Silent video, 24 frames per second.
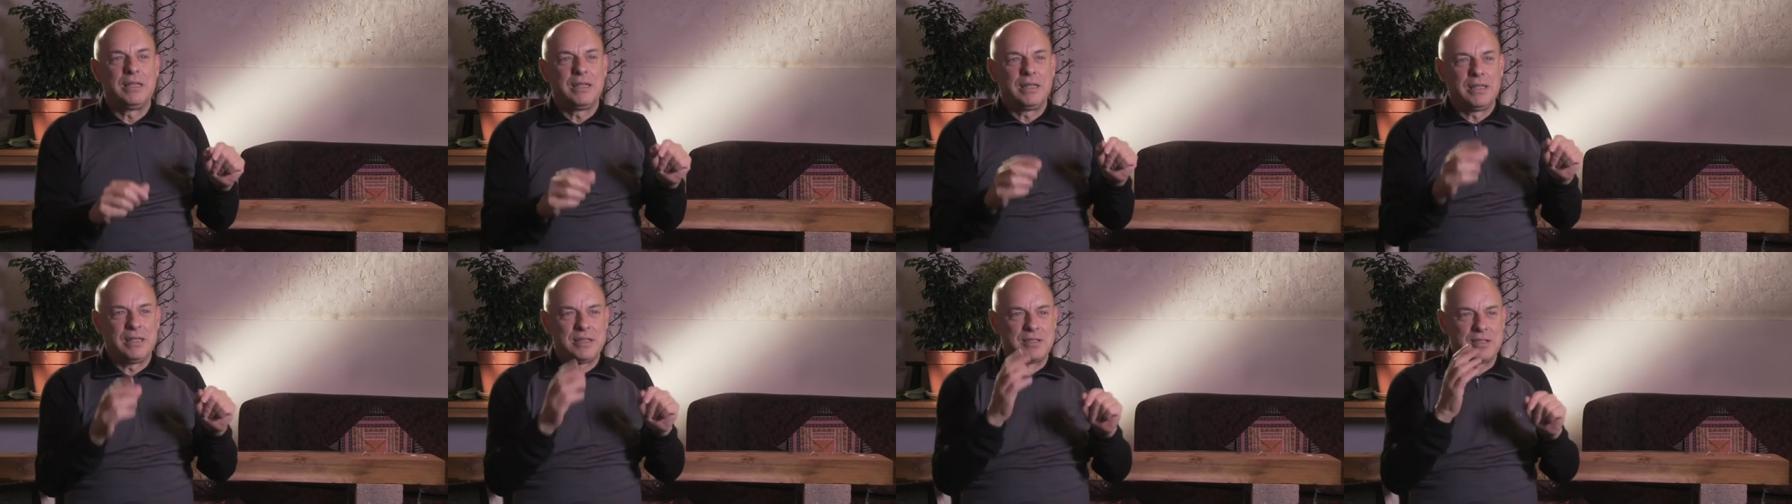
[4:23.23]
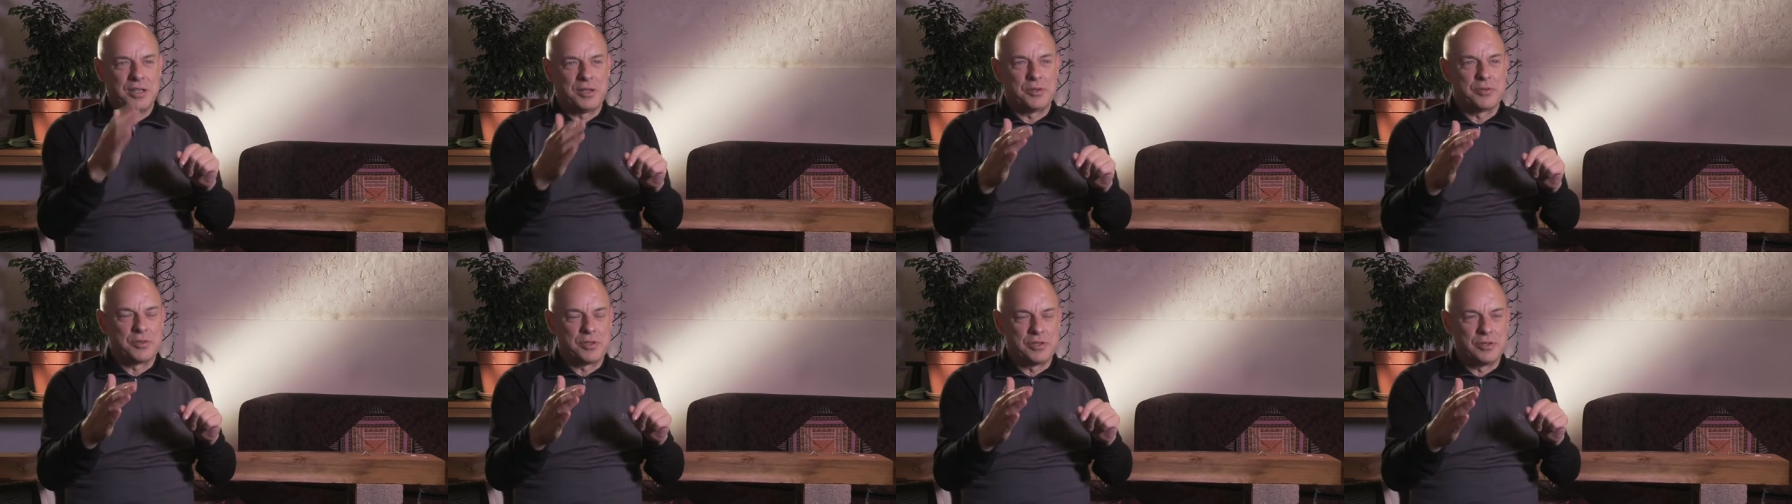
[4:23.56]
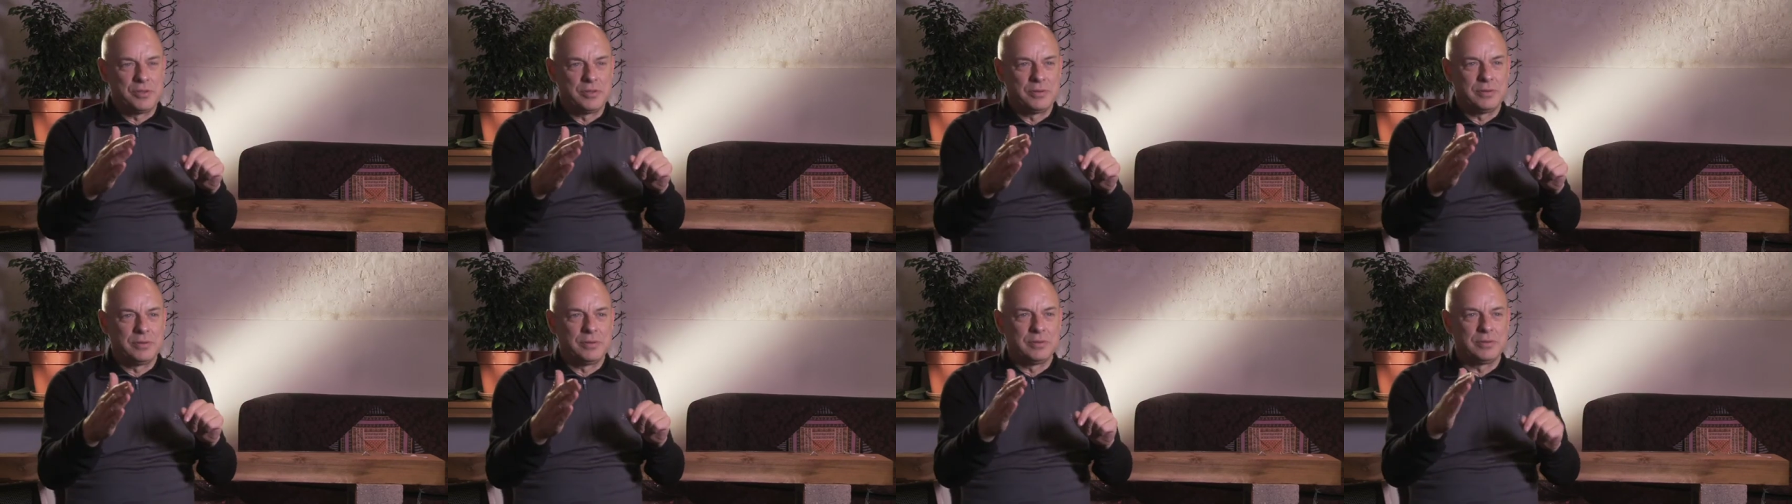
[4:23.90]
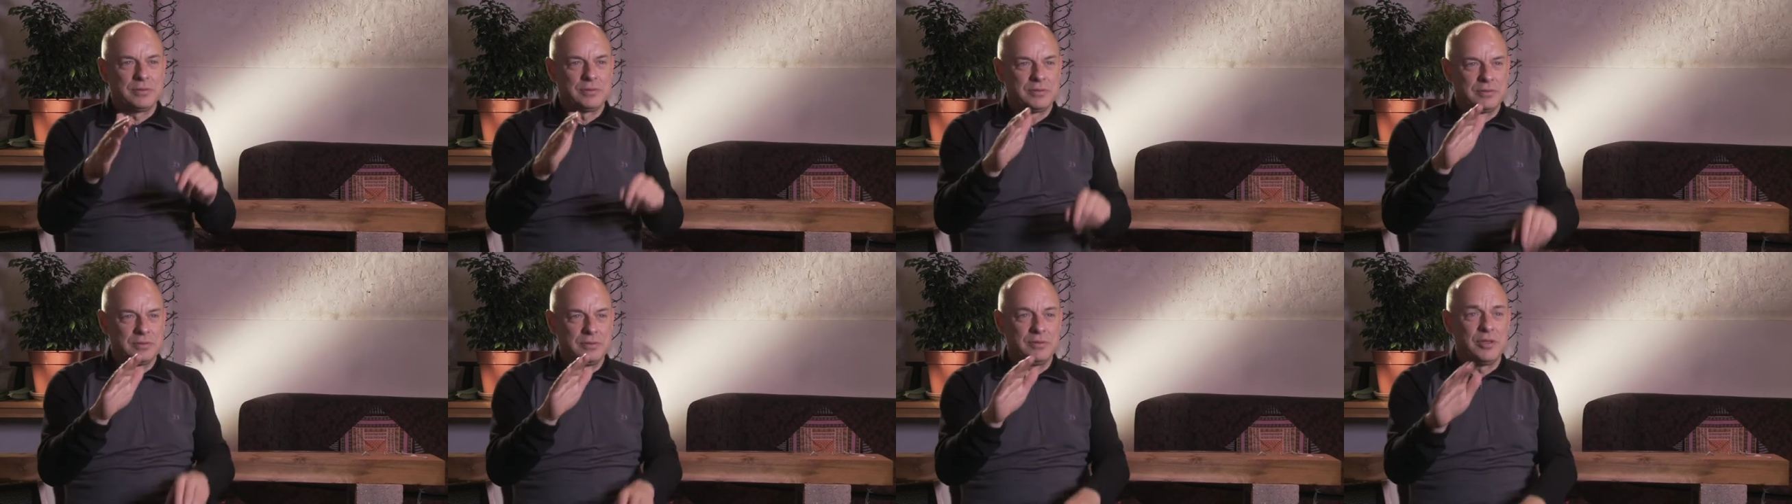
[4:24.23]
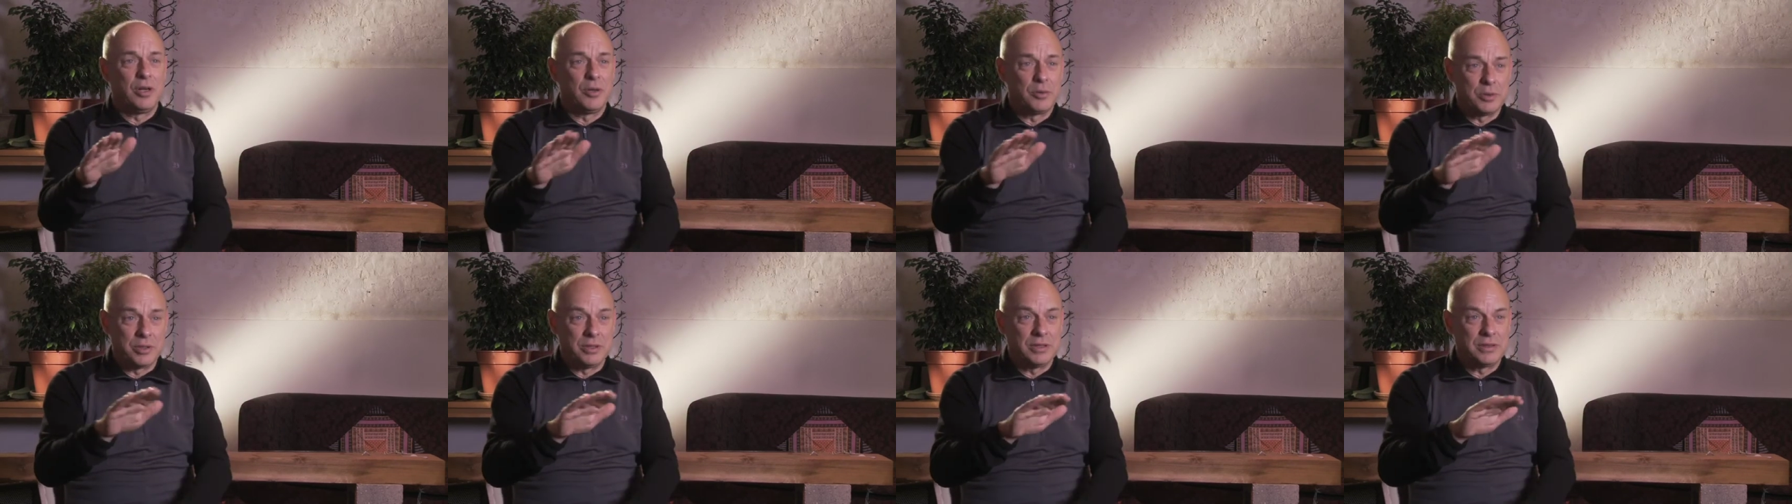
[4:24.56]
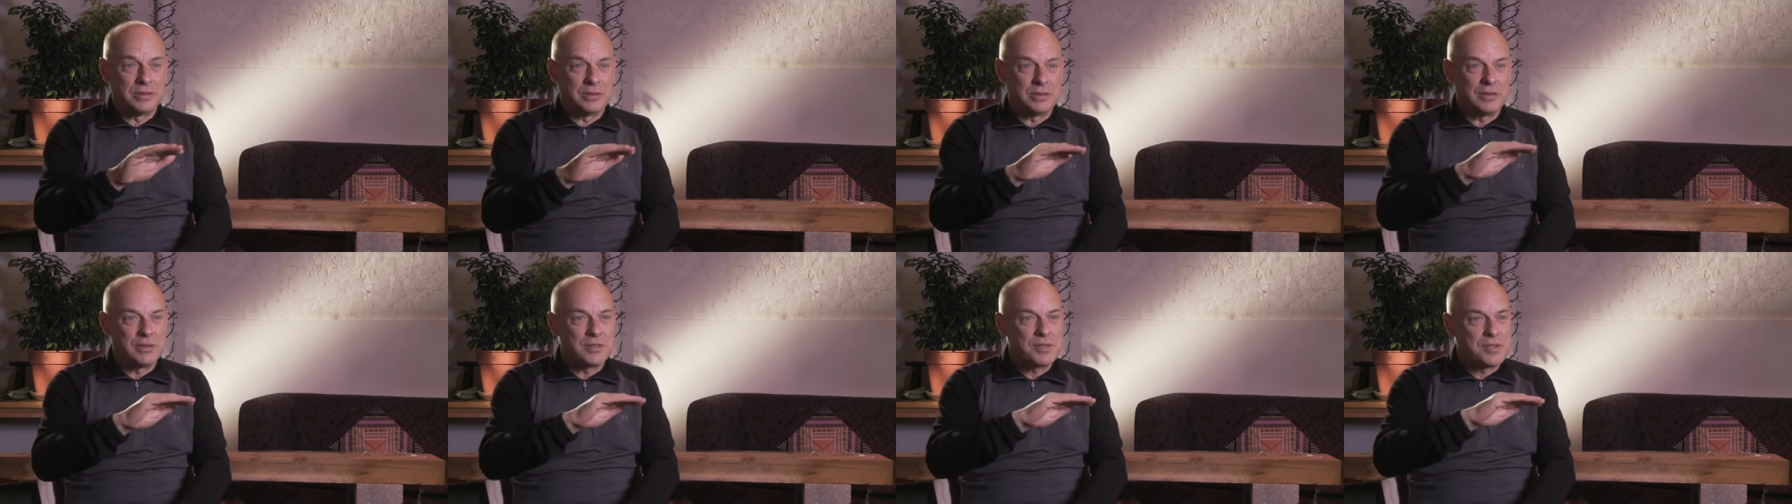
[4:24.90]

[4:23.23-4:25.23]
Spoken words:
It tells you, hold on,